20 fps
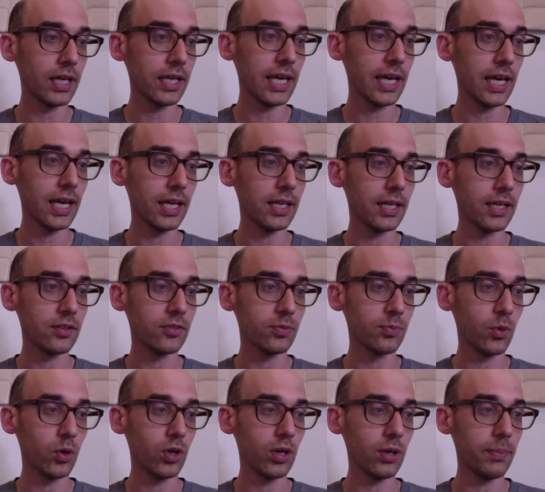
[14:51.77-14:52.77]
again,
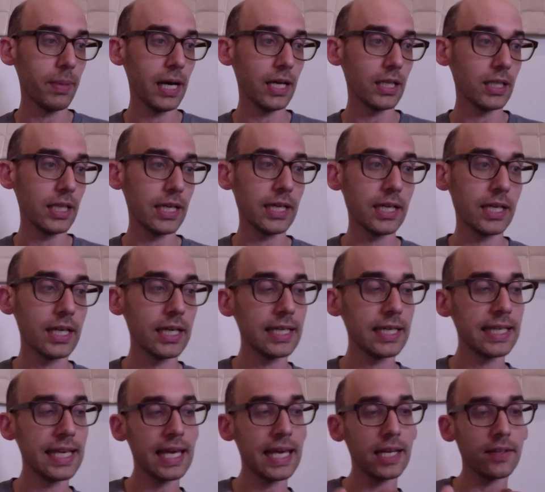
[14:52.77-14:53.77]
it's more about like
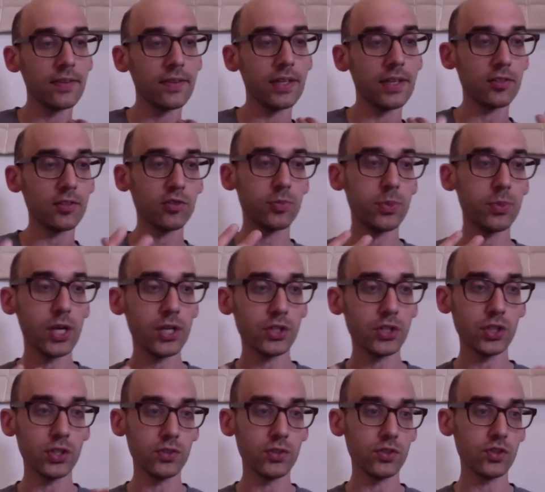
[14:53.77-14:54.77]
getting the
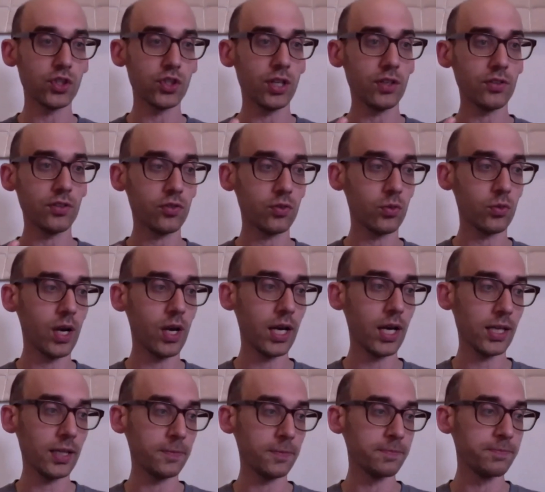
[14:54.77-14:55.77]
expressions just
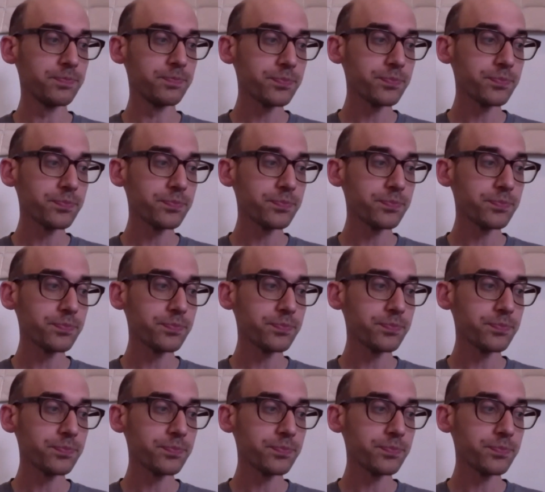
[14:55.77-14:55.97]
right.